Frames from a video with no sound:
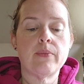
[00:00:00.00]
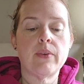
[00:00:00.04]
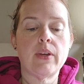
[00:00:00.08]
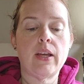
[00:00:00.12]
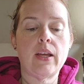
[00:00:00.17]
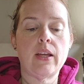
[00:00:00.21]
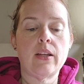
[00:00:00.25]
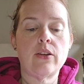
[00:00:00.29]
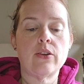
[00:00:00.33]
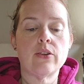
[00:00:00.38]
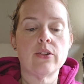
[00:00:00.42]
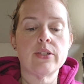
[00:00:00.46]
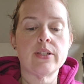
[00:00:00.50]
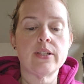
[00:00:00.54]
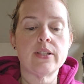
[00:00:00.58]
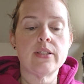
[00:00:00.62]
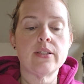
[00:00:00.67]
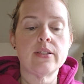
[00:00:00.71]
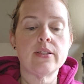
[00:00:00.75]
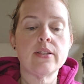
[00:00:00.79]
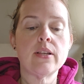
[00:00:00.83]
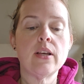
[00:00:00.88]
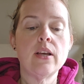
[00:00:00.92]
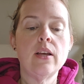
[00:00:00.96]
and
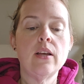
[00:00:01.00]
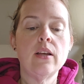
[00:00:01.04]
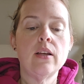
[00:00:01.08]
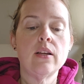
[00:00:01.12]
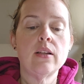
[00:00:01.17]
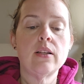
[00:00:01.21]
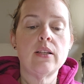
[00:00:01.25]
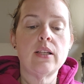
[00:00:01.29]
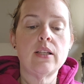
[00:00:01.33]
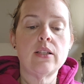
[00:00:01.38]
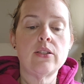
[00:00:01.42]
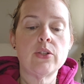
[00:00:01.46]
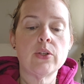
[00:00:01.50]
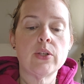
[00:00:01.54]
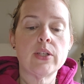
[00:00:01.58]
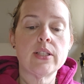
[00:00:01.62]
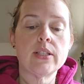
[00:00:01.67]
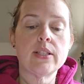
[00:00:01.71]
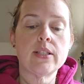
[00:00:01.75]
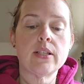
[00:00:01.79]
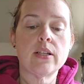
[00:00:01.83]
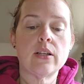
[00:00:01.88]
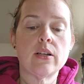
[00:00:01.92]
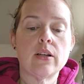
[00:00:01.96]
nurses need to
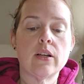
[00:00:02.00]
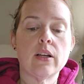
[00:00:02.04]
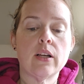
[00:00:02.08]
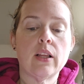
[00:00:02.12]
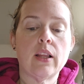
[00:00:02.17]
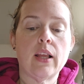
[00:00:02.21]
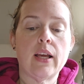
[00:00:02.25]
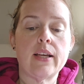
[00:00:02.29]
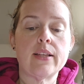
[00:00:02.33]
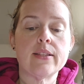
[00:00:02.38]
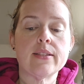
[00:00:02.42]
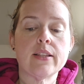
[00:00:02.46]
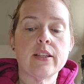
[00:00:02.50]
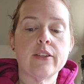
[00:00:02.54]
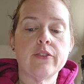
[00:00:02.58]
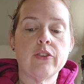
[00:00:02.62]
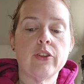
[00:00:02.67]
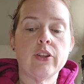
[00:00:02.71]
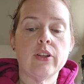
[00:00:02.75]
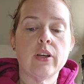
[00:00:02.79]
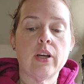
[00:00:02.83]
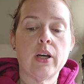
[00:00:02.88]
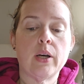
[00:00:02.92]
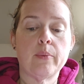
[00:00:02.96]
consider a client's
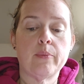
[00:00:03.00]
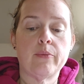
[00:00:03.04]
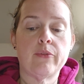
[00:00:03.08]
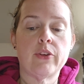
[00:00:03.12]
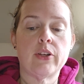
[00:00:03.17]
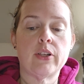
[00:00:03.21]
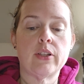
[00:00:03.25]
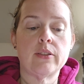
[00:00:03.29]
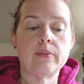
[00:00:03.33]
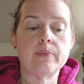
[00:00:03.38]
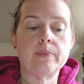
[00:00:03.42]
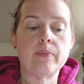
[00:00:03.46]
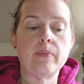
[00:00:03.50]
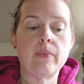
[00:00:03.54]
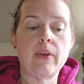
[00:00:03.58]
level of comfort